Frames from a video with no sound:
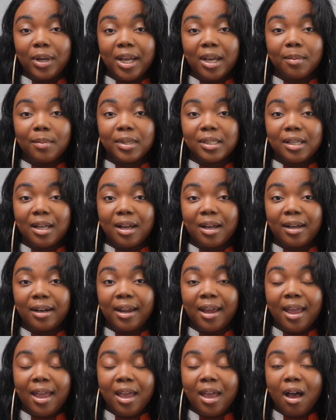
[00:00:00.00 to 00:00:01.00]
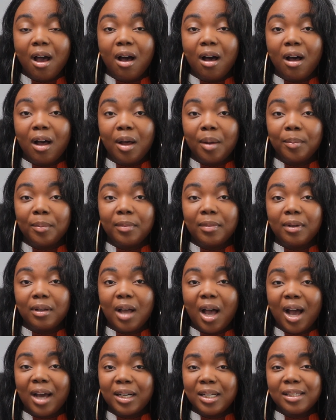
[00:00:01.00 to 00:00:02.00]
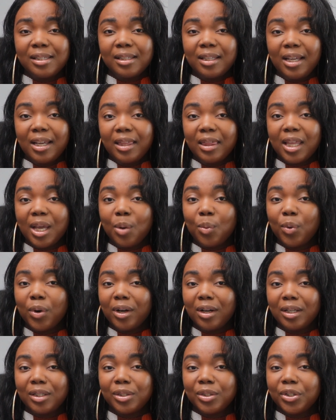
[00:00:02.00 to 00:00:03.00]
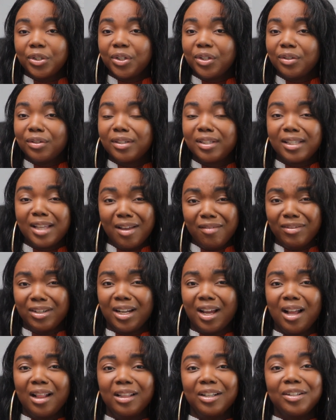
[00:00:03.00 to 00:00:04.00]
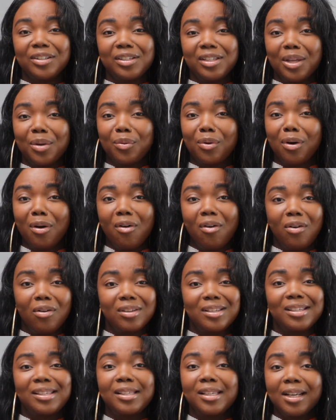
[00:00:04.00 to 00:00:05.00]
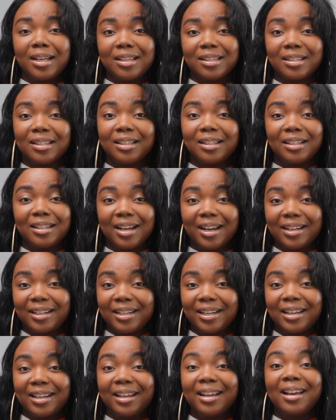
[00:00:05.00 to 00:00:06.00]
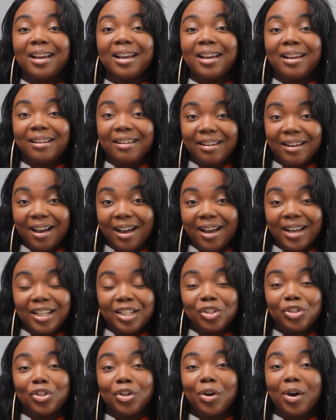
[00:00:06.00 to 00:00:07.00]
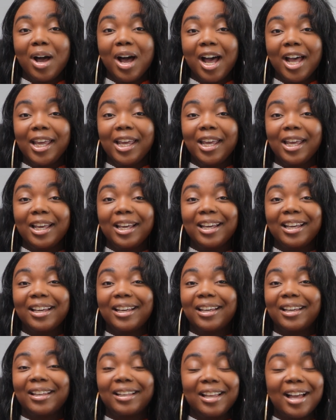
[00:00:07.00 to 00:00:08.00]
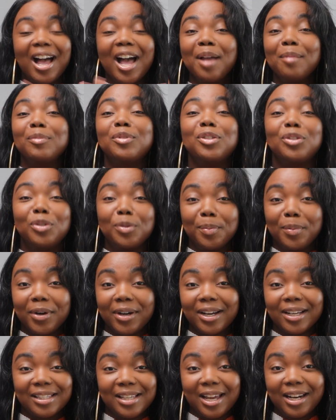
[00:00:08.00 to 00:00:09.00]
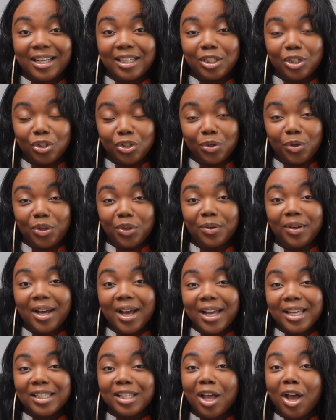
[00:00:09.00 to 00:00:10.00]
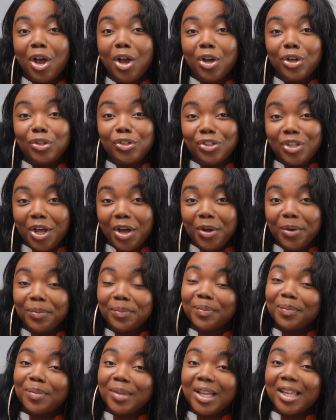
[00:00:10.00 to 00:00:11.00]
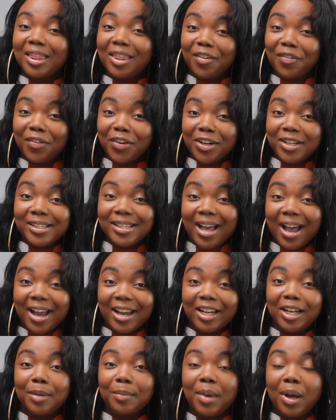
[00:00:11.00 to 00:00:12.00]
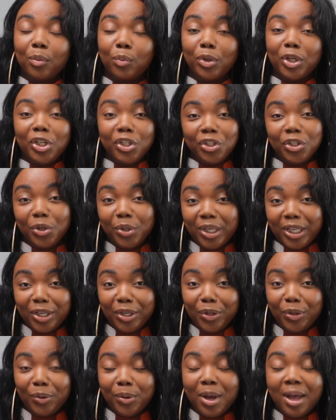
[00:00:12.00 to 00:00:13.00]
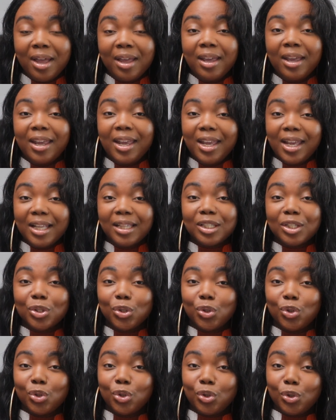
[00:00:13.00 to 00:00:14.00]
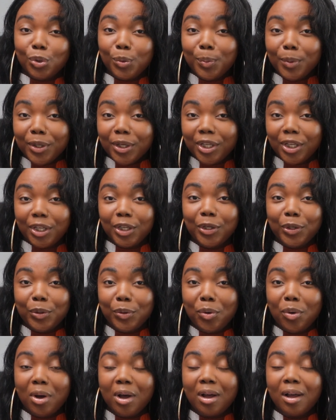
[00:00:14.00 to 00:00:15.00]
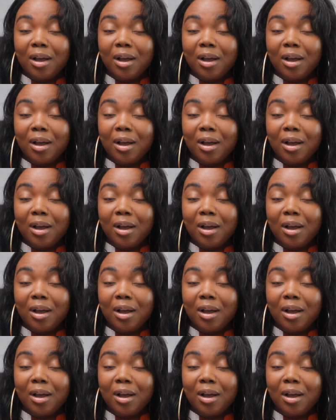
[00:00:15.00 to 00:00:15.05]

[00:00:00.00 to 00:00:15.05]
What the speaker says: Amazon. Honestly, they were under $7. They were all $6.99. So I'm super excited to show you guys. So the first item I want to show you, it's super cute,